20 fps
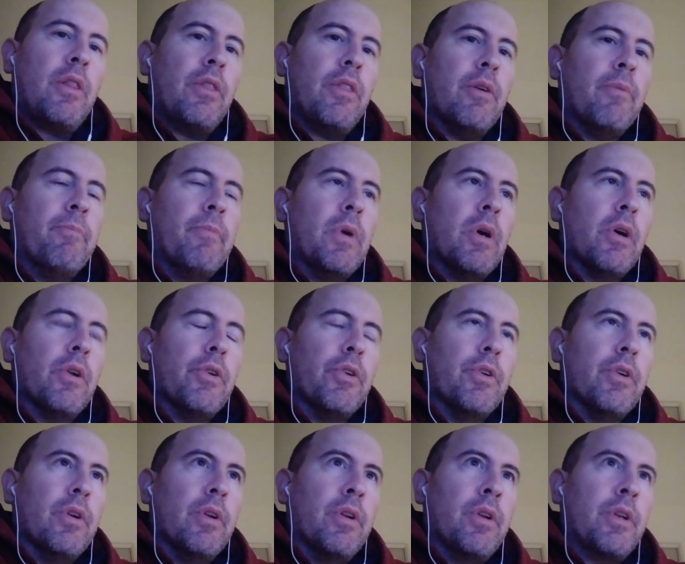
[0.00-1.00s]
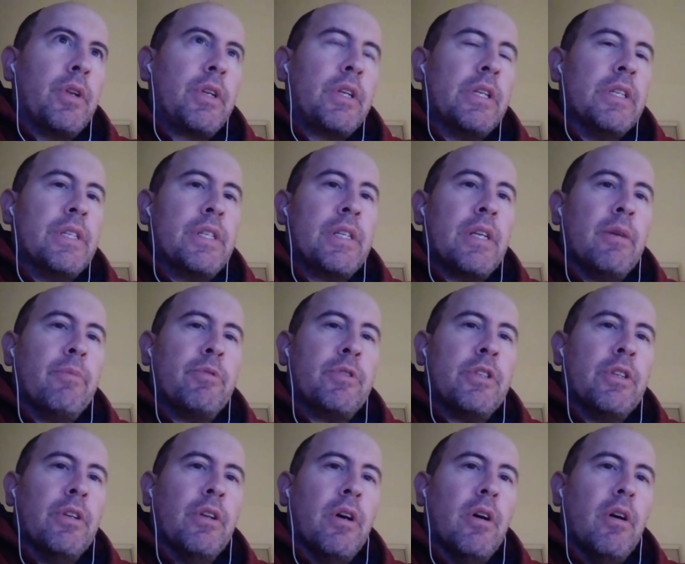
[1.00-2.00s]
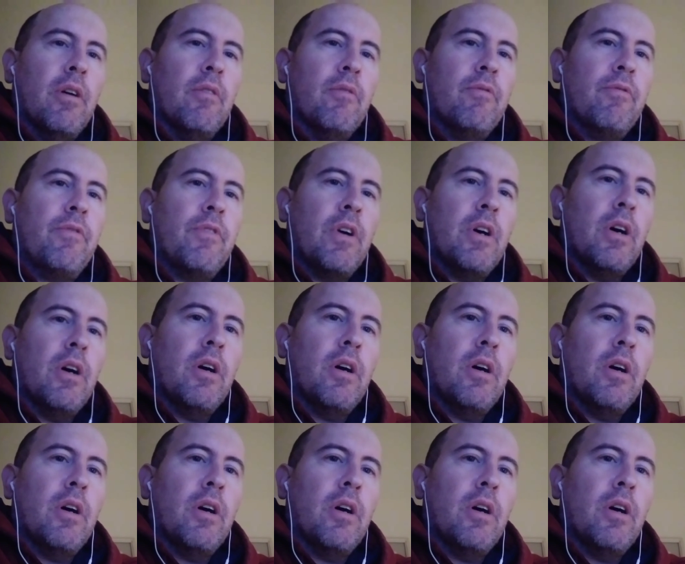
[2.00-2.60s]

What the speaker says: the modern conception of